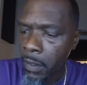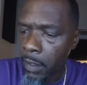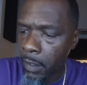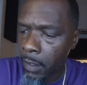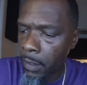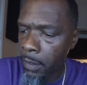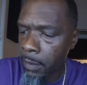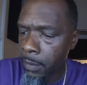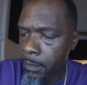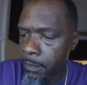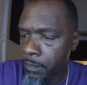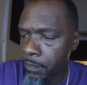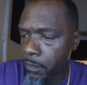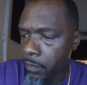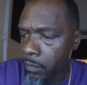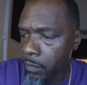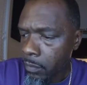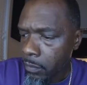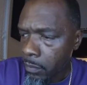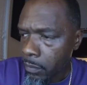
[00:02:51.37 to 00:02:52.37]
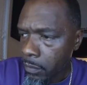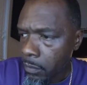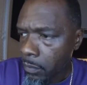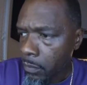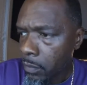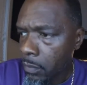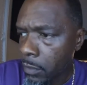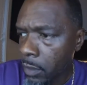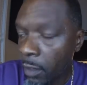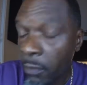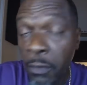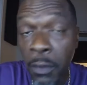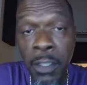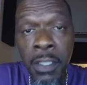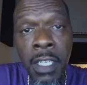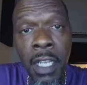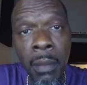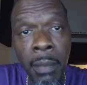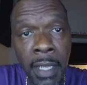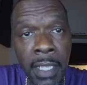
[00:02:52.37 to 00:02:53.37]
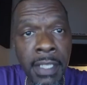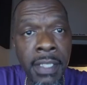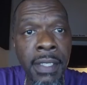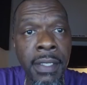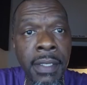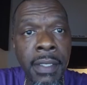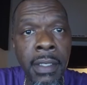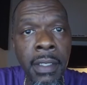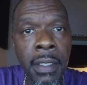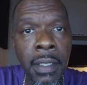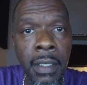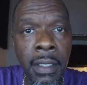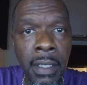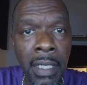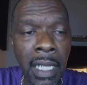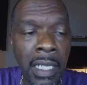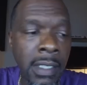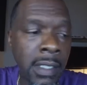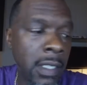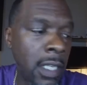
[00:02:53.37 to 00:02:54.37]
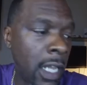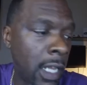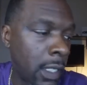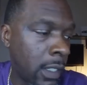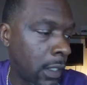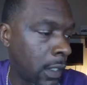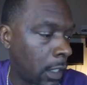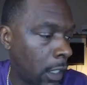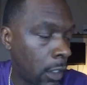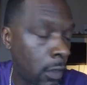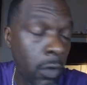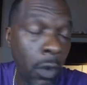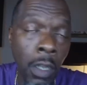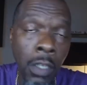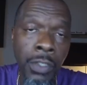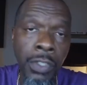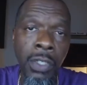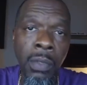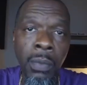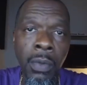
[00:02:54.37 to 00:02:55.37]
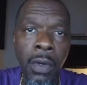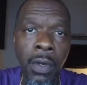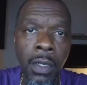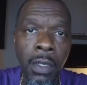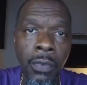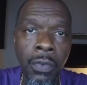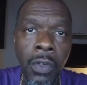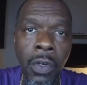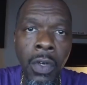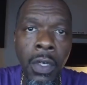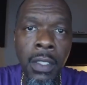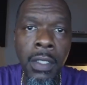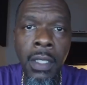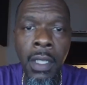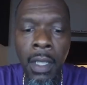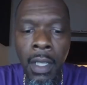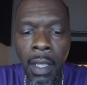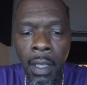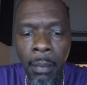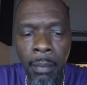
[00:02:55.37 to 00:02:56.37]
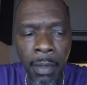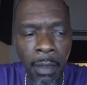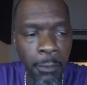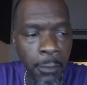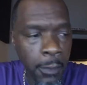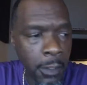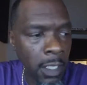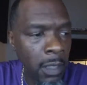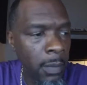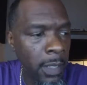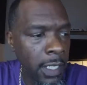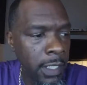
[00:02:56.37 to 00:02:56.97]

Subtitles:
for some agents. That's not across the board, of course. But for some